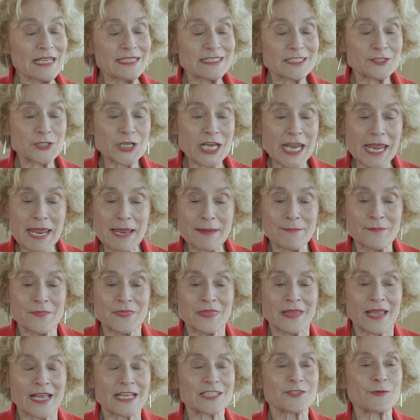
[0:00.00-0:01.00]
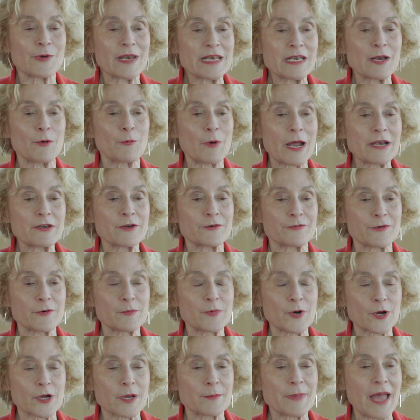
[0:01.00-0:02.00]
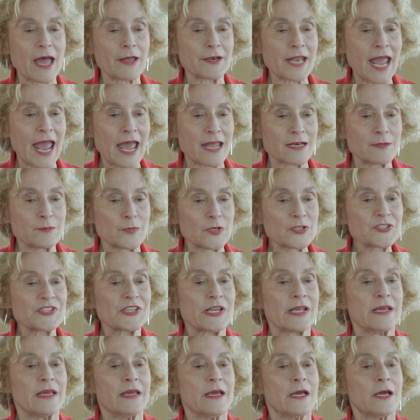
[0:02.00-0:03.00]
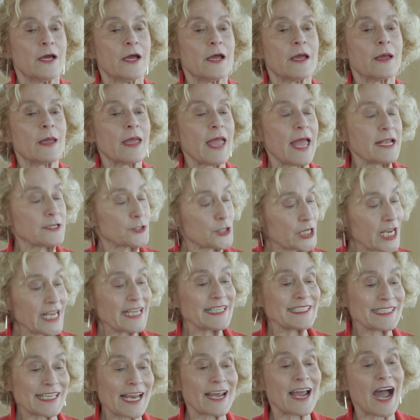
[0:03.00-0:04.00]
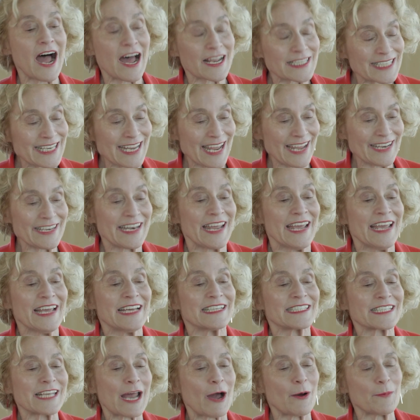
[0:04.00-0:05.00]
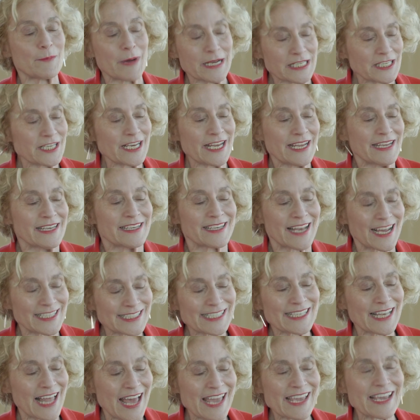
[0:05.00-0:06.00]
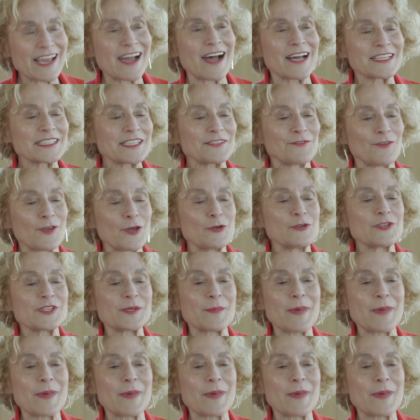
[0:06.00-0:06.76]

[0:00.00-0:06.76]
she has written a wonderful book about animals, and she is a Kantian. But she doesn't like Kant's views